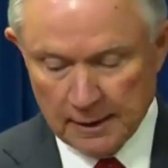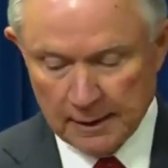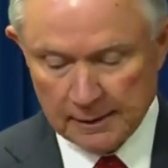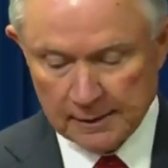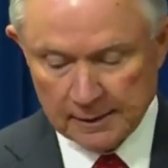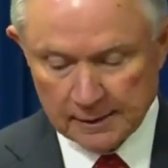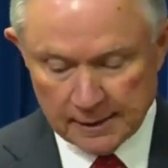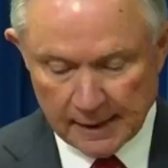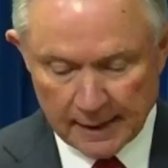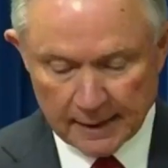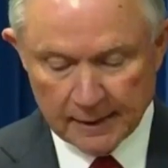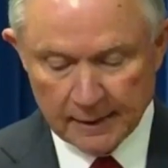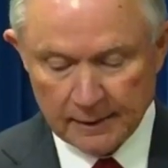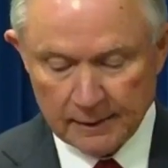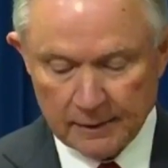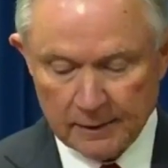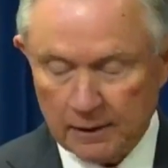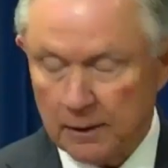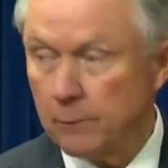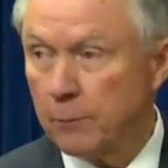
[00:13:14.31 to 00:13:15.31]
and
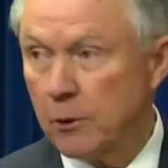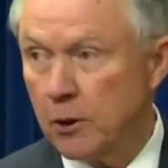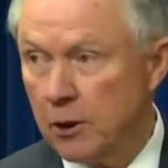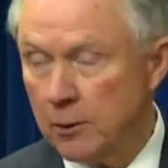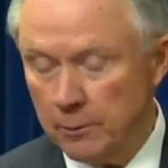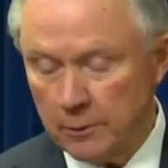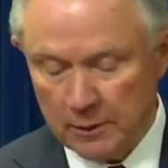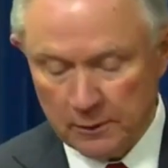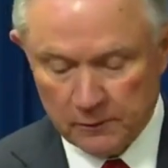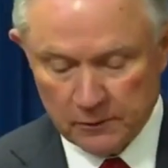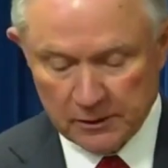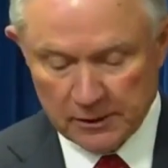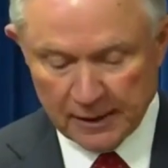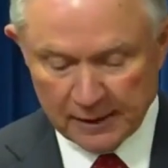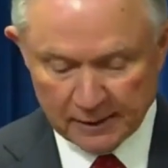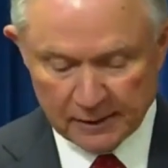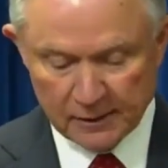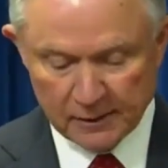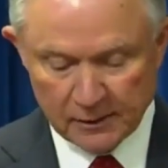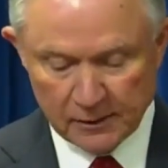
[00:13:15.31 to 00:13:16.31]
second, the Department of
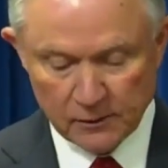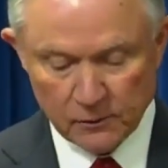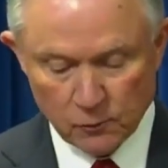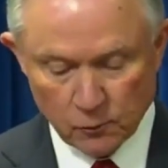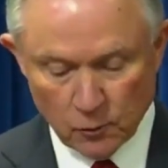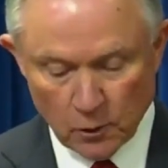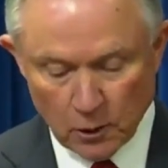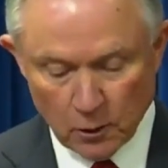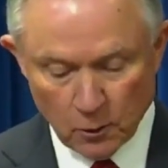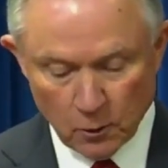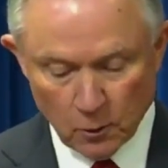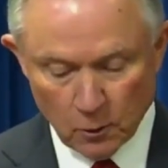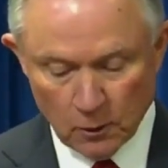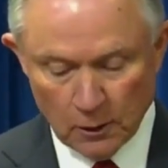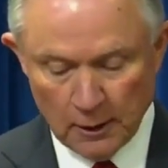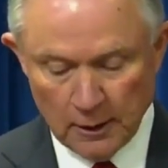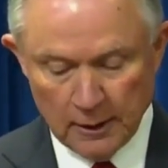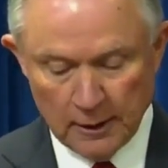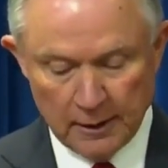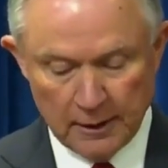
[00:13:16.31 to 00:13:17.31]
Justice's
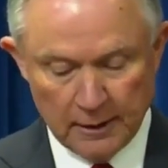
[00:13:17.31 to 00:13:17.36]
role